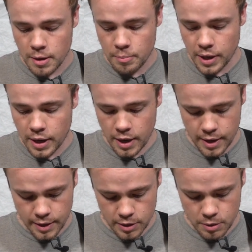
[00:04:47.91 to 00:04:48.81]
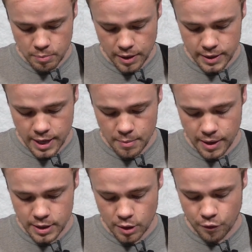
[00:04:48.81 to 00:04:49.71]
because by the time I
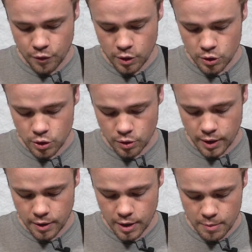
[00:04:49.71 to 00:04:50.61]
get to the 1st string,